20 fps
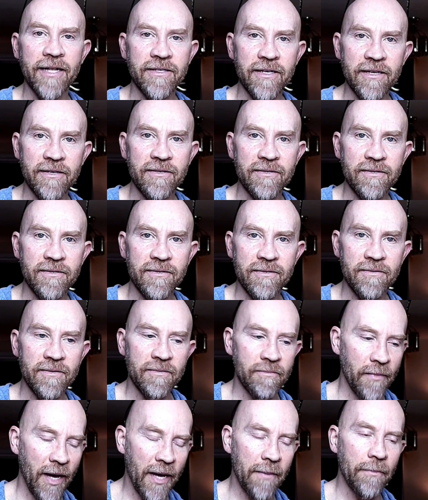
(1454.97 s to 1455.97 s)
did.
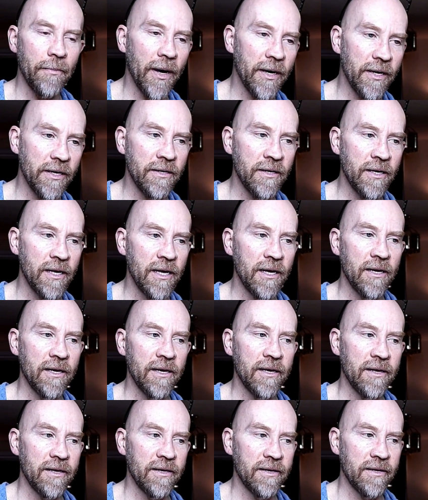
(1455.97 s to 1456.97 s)
My buddy
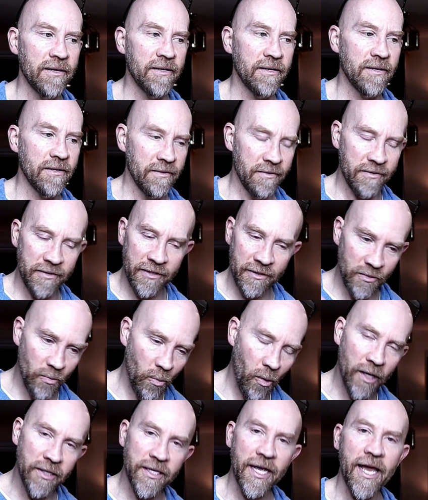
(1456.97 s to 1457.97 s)
just
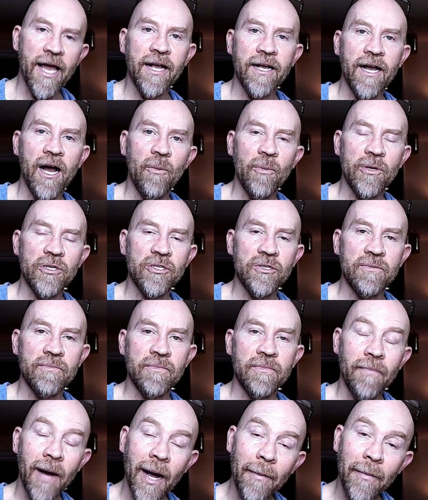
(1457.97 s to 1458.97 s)
wanted to hang out with you.
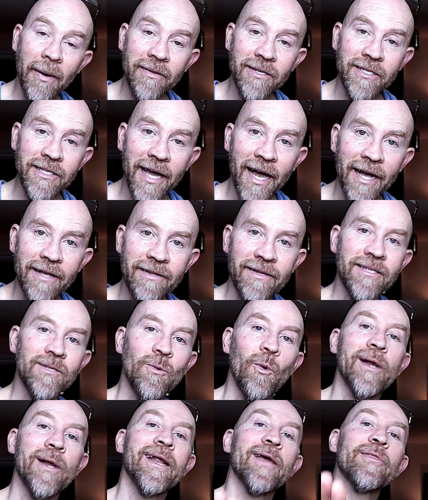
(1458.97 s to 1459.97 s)
My mother's cat doesn't
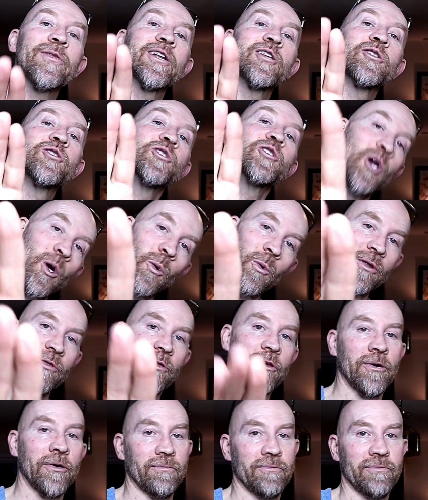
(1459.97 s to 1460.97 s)
want nothing to do with
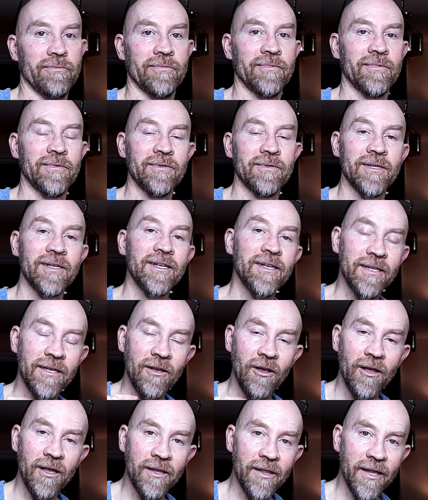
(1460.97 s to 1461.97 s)
you
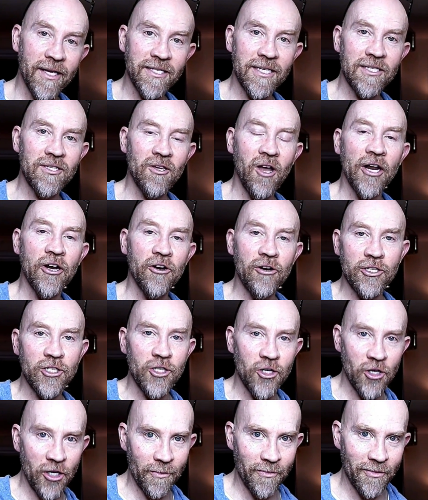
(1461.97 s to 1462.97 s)
unless it's on her
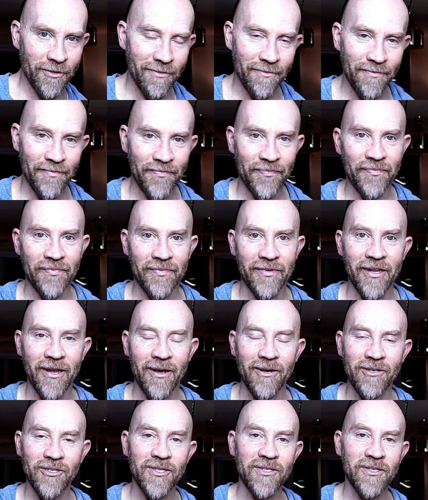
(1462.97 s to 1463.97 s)
terms. You
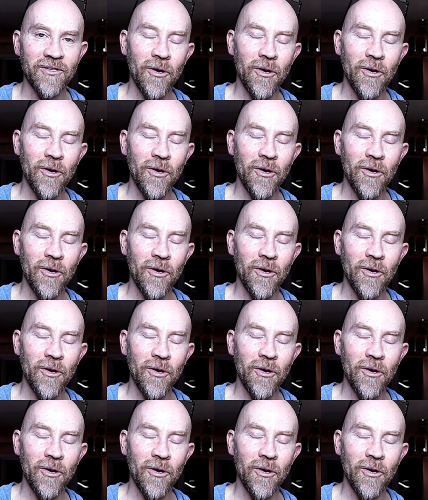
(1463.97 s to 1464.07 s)
know, she's a